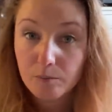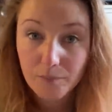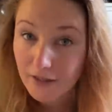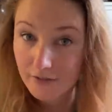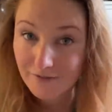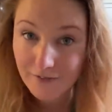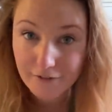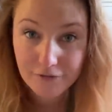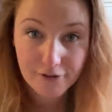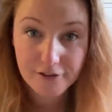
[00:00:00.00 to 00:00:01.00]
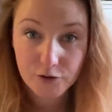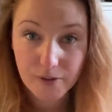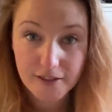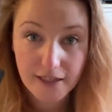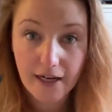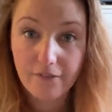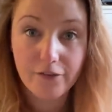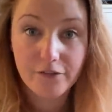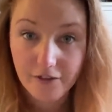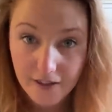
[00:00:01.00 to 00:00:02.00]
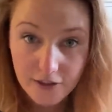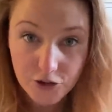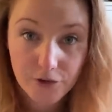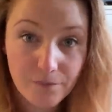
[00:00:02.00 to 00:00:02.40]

Apparently very, very sweet and delish.